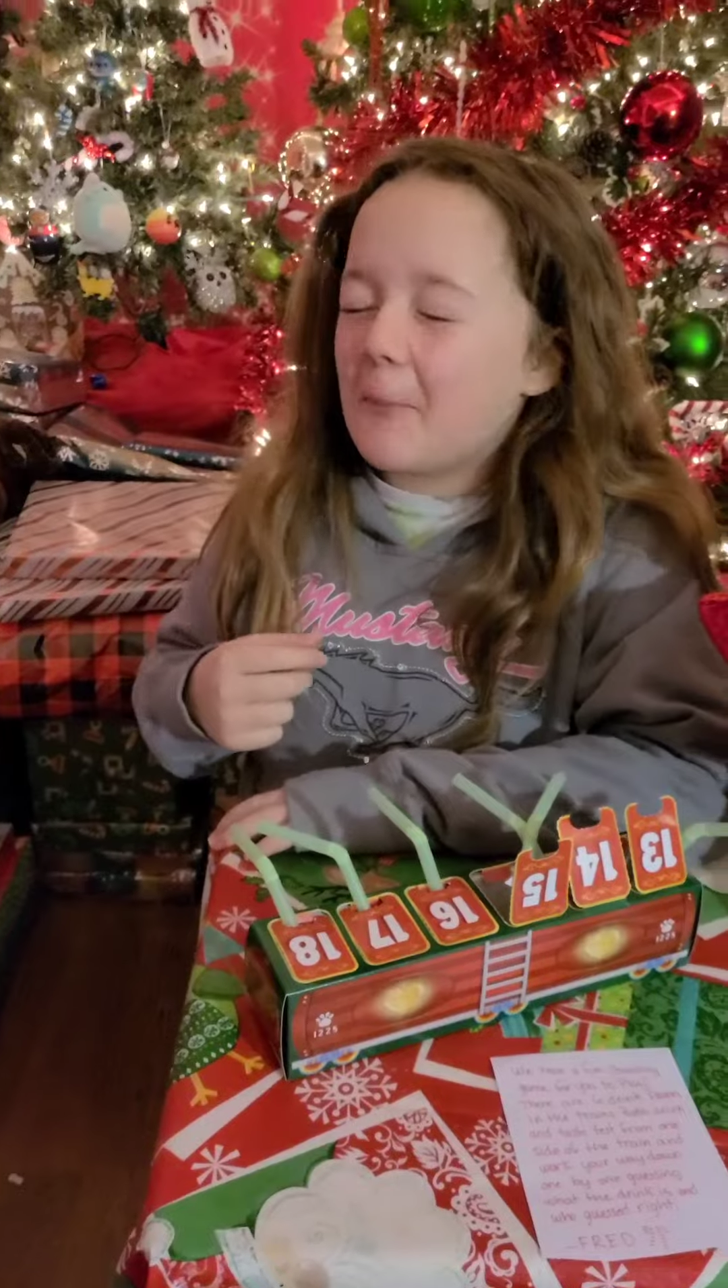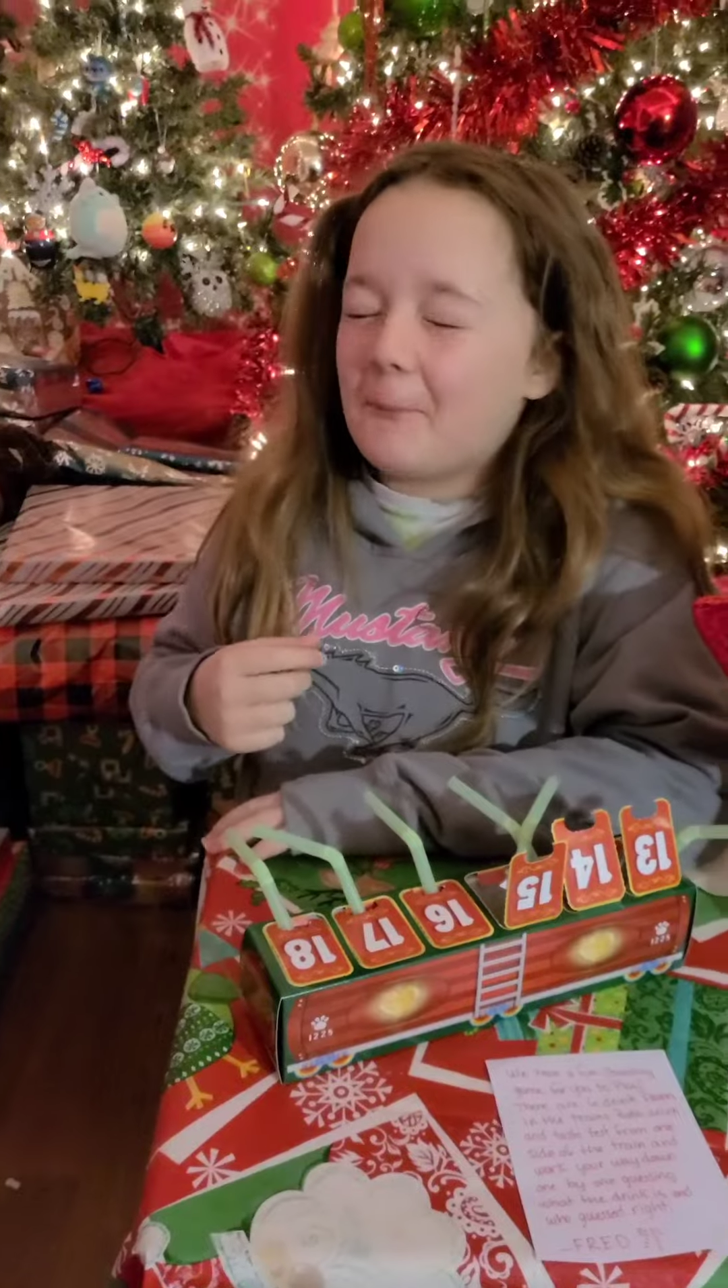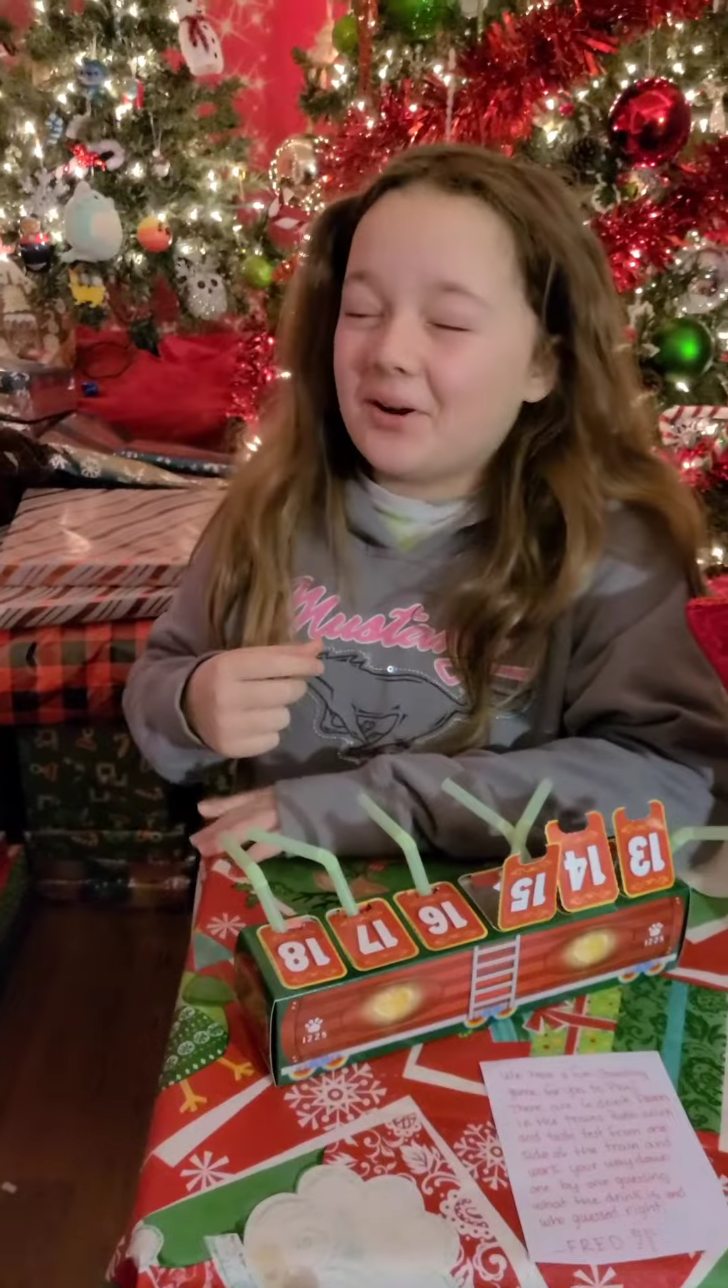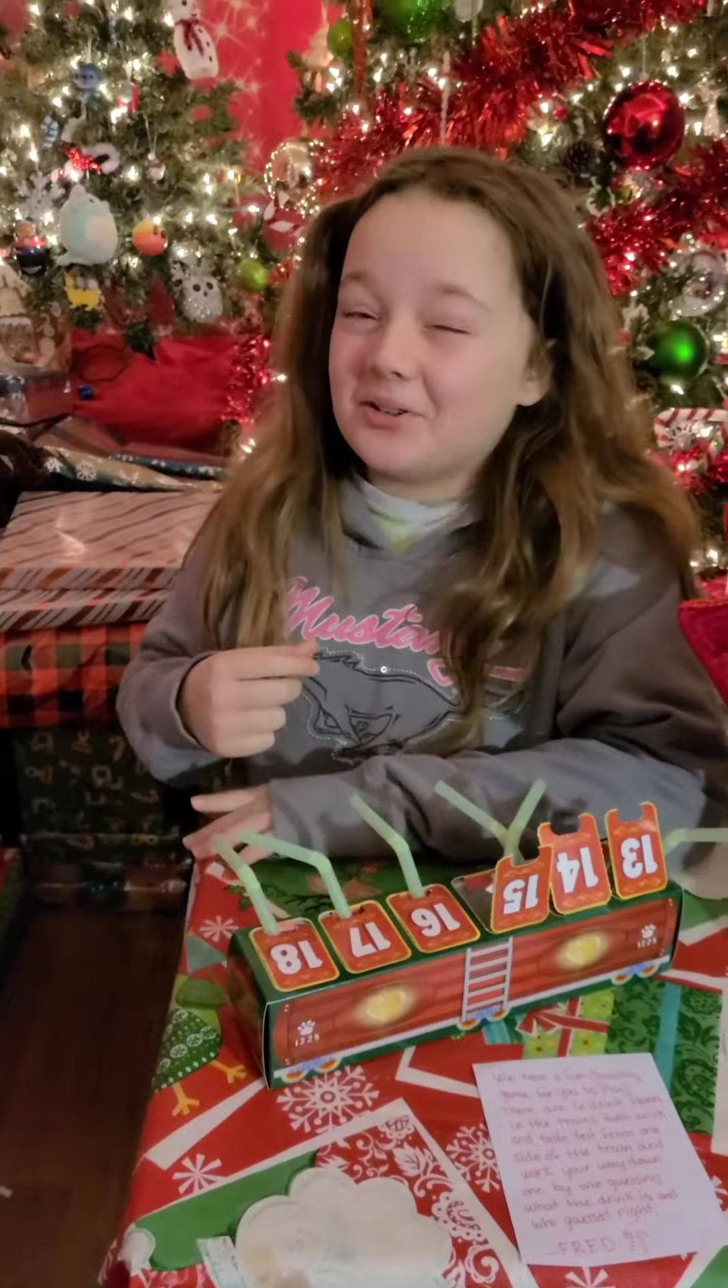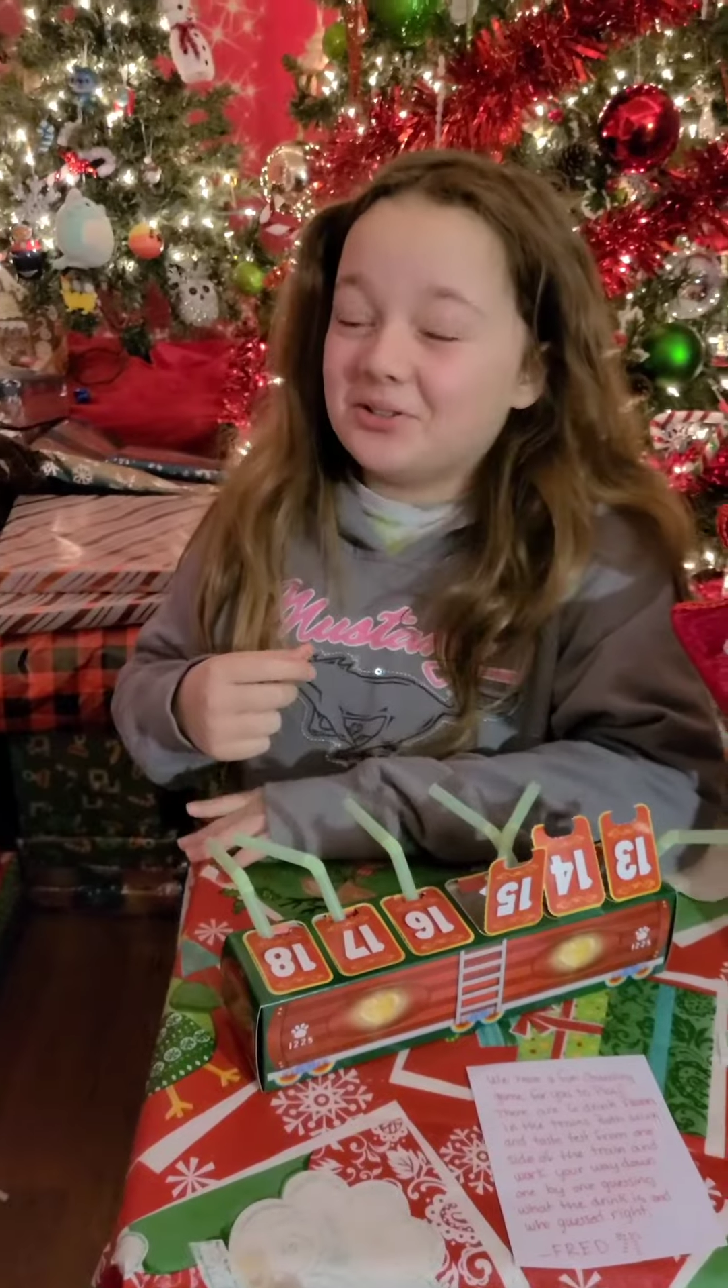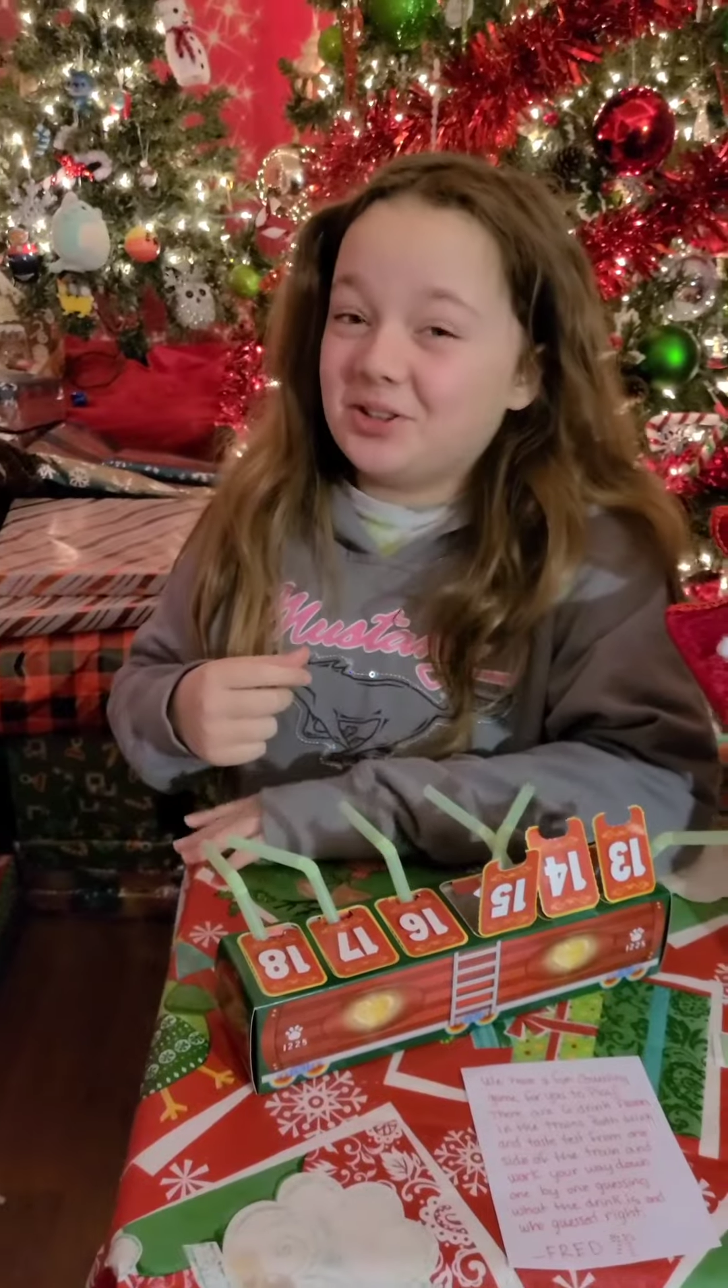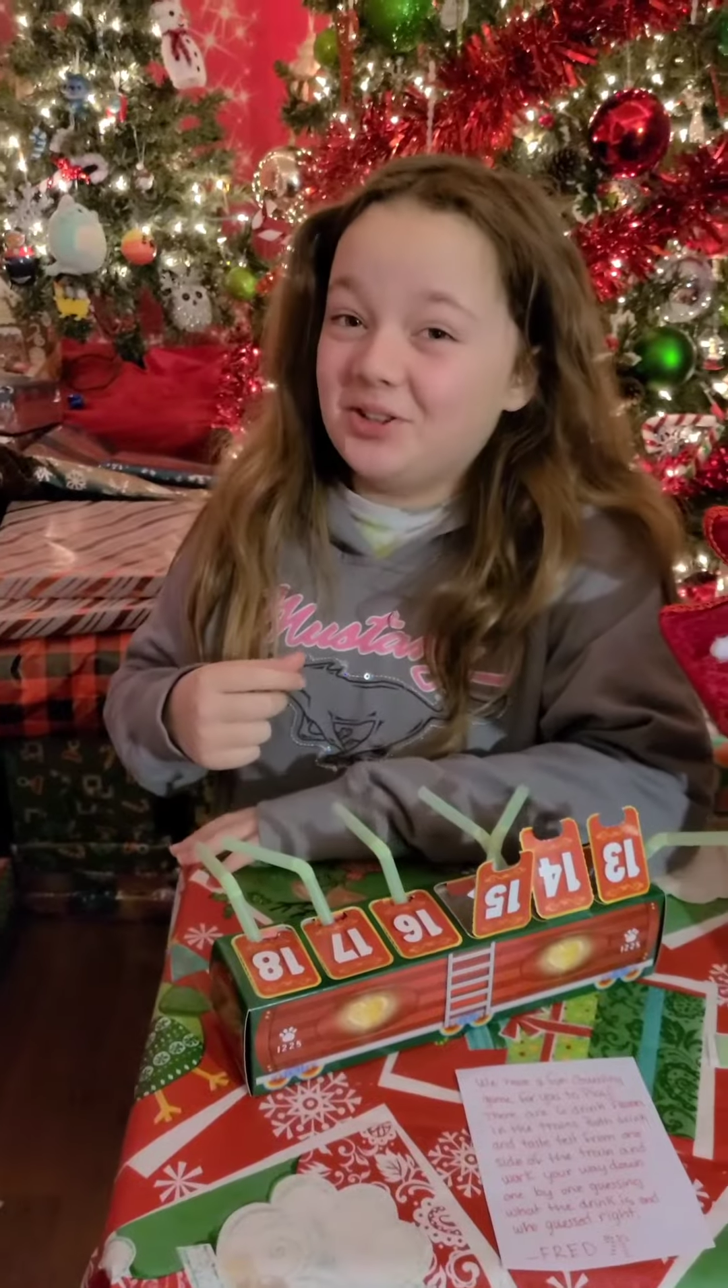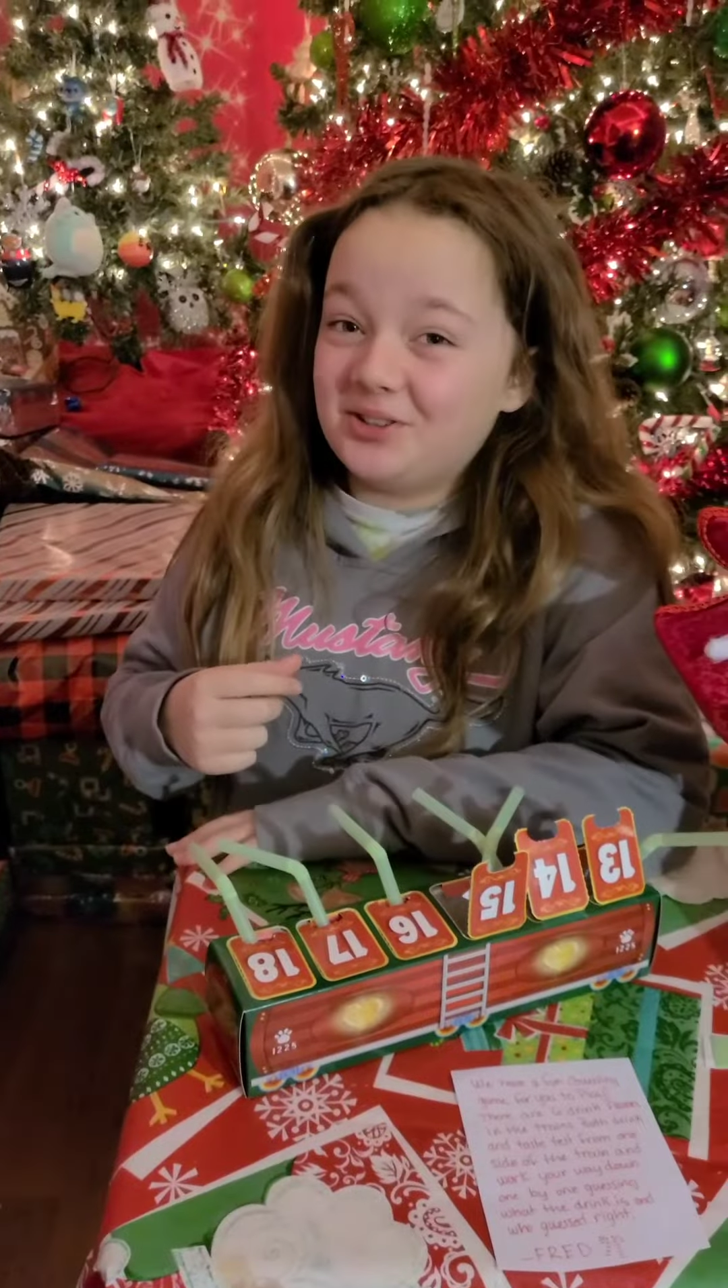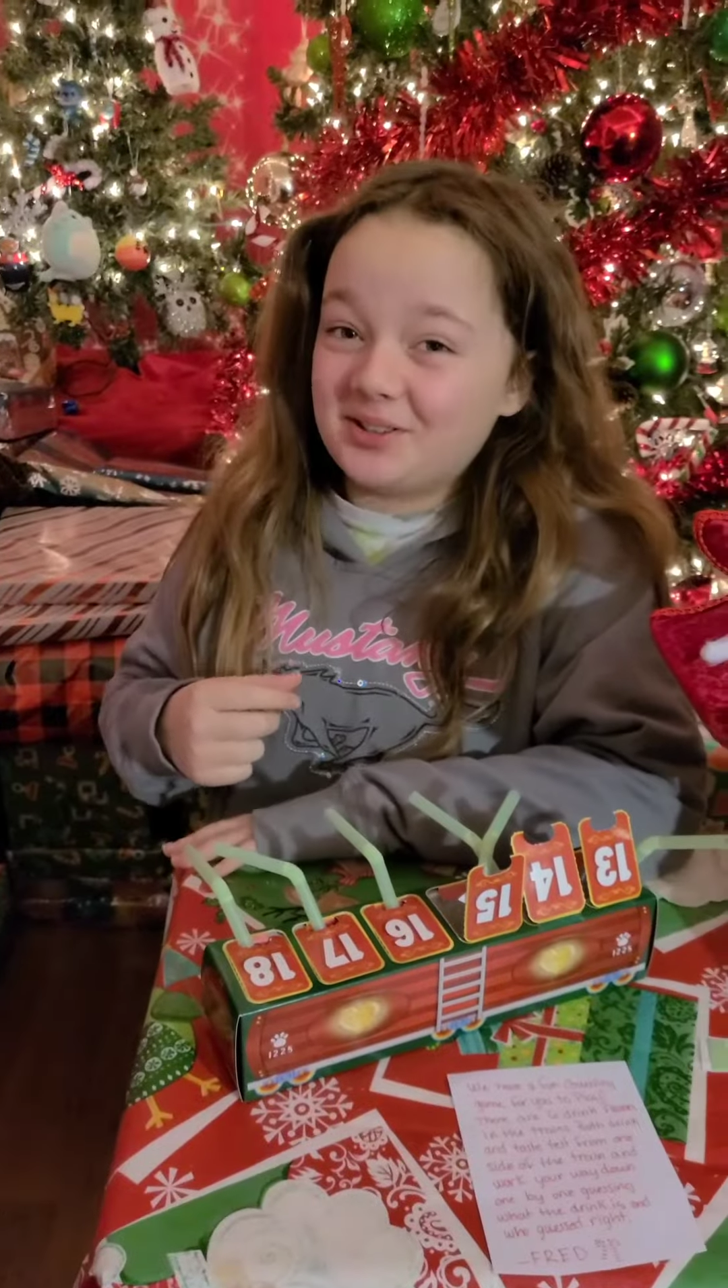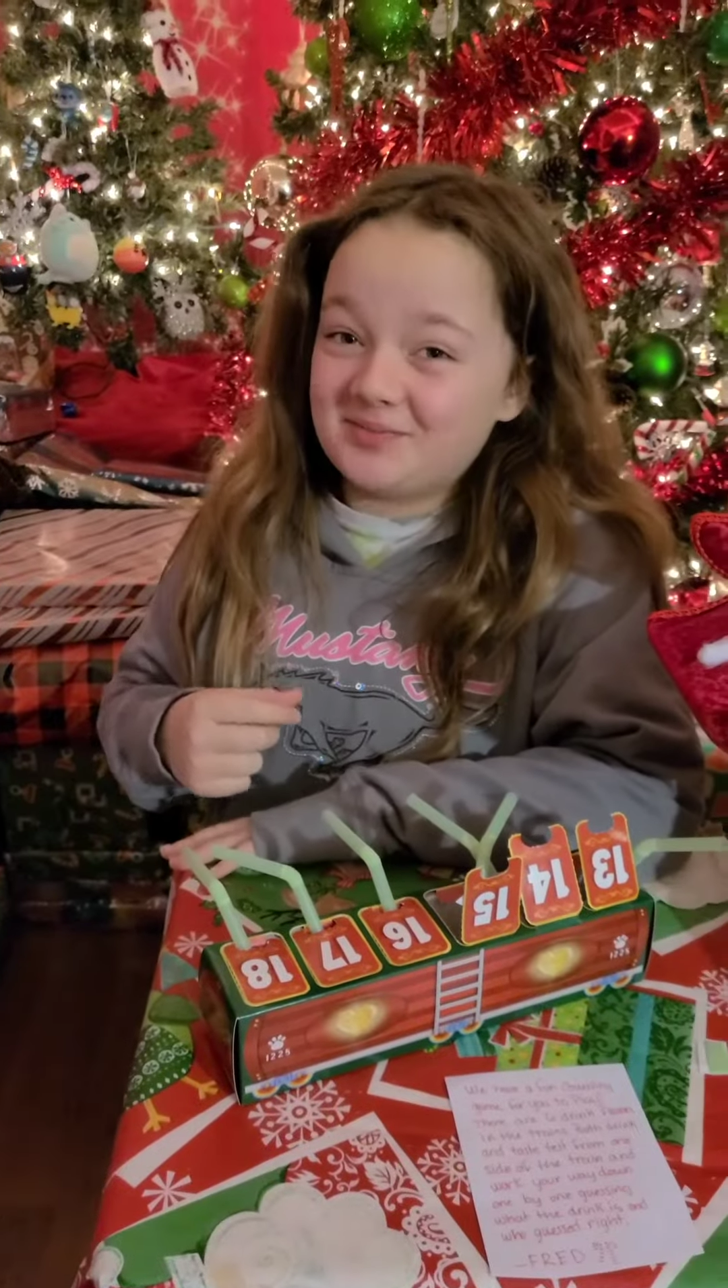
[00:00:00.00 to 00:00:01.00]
Pickle juice